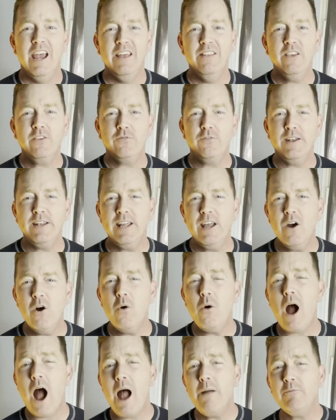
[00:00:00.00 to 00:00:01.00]
In this
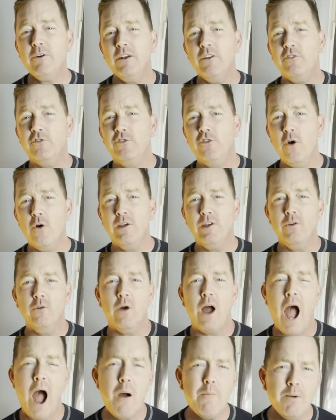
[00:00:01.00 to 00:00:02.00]
video, I'm going to show you
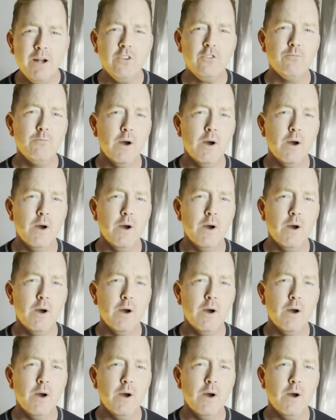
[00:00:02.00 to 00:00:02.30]
how much